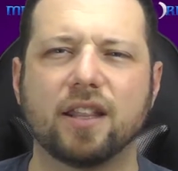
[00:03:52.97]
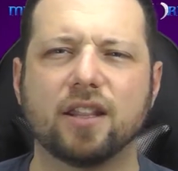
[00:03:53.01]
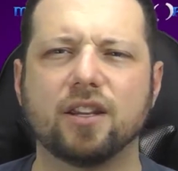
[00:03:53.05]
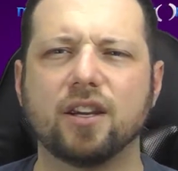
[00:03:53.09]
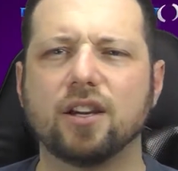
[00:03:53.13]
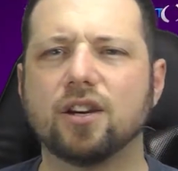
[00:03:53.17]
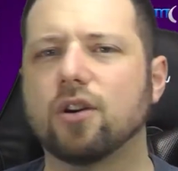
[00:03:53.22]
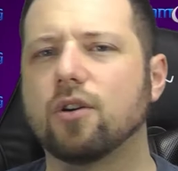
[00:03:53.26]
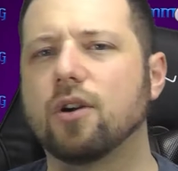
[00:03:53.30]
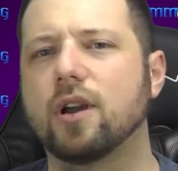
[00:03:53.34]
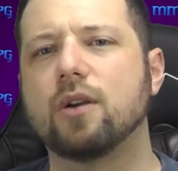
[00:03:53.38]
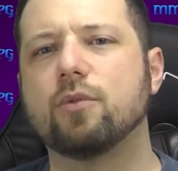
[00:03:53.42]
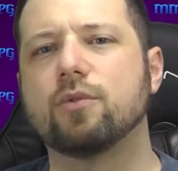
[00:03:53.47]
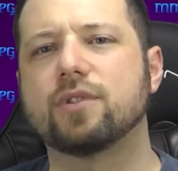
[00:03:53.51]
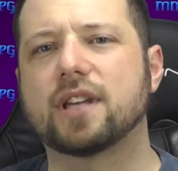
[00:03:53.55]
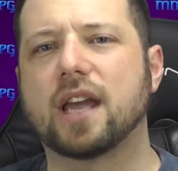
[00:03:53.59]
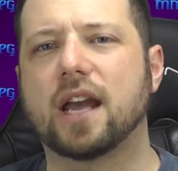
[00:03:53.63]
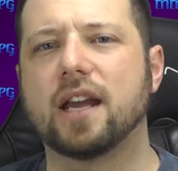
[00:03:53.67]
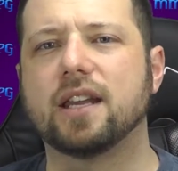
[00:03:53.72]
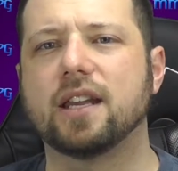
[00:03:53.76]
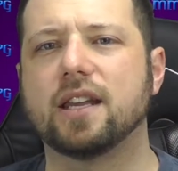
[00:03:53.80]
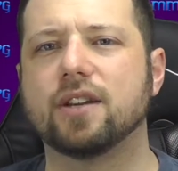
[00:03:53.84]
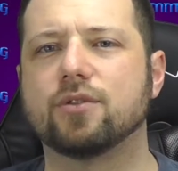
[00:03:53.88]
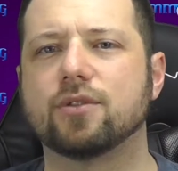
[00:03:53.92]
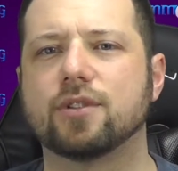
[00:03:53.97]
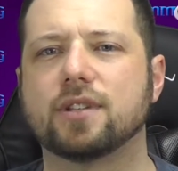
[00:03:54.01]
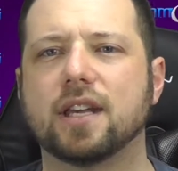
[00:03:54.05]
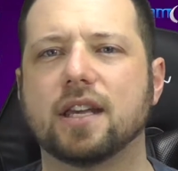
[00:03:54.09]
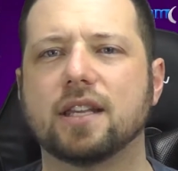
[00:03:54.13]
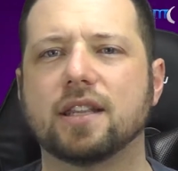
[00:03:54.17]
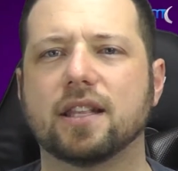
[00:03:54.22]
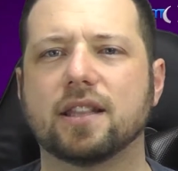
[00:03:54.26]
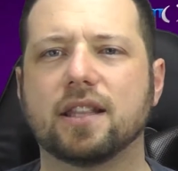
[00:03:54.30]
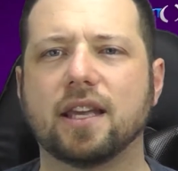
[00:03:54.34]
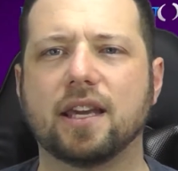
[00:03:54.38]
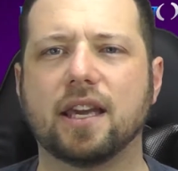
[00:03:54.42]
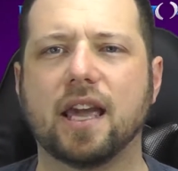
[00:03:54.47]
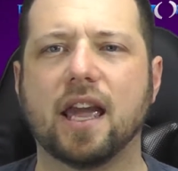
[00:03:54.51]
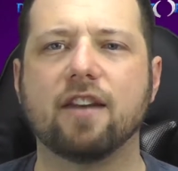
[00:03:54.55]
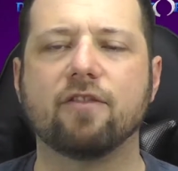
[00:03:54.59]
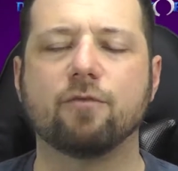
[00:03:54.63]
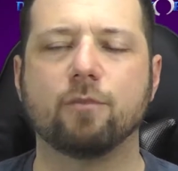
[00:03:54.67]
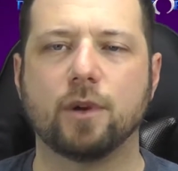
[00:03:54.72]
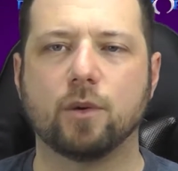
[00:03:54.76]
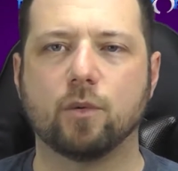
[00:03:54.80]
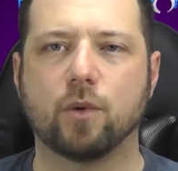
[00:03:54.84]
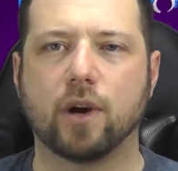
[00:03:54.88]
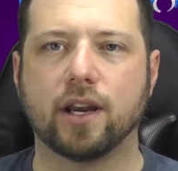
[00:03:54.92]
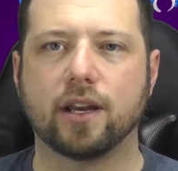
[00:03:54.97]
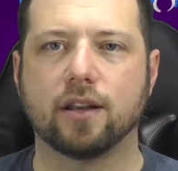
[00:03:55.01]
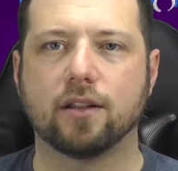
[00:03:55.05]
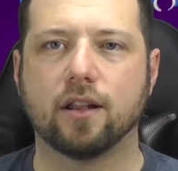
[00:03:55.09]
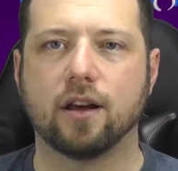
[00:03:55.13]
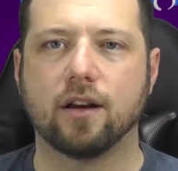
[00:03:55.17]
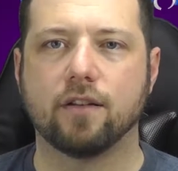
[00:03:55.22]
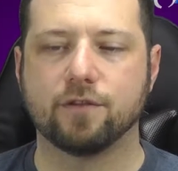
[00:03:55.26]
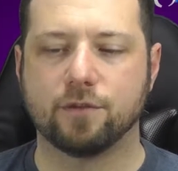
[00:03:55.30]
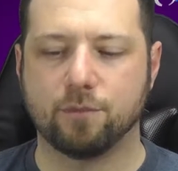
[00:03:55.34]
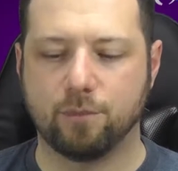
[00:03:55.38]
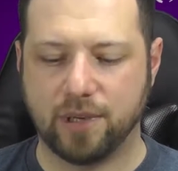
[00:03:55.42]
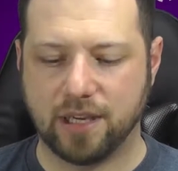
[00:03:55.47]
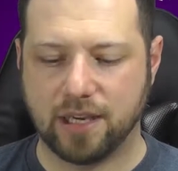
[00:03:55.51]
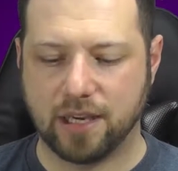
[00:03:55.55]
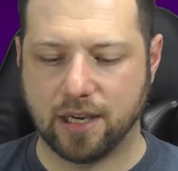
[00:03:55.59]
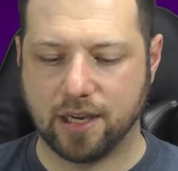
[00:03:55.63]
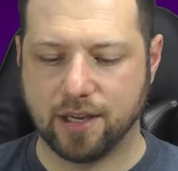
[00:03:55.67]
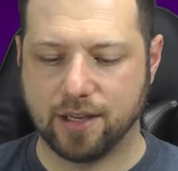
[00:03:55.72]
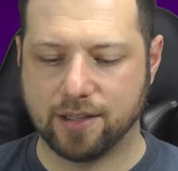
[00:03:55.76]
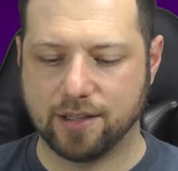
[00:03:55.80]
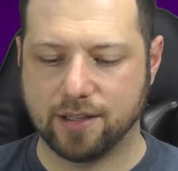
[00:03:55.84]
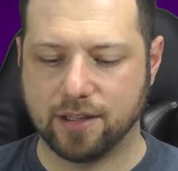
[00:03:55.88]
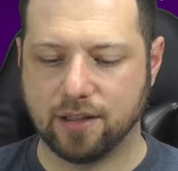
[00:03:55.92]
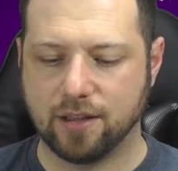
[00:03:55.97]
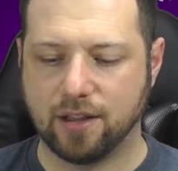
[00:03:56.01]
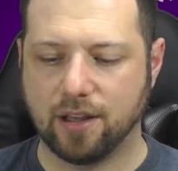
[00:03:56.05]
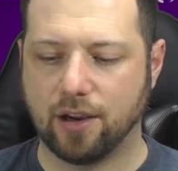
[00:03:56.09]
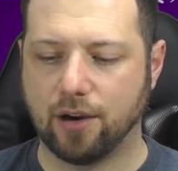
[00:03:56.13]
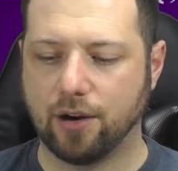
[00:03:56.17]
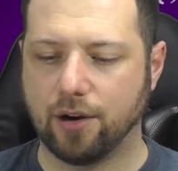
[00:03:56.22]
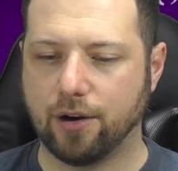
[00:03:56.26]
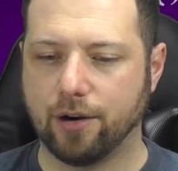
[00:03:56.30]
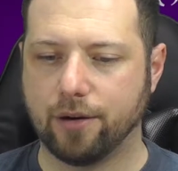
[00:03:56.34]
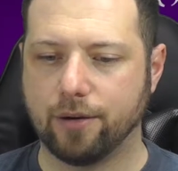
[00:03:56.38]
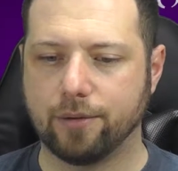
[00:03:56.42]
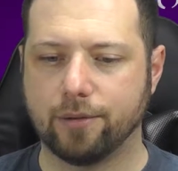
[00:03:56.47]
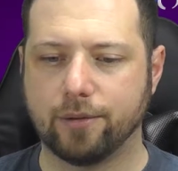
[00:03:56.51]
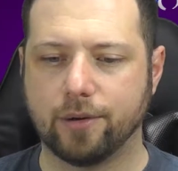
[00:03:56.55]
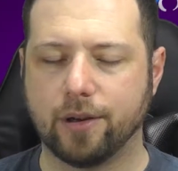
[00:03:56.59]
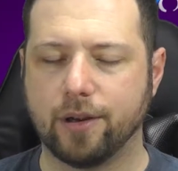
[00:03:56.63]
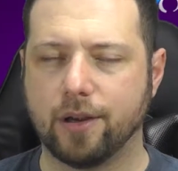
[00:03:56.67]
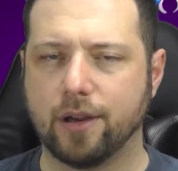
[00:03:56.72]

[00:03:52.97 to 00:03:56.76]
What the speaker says: You know, it was kind of interesting that they gave me white gloves because there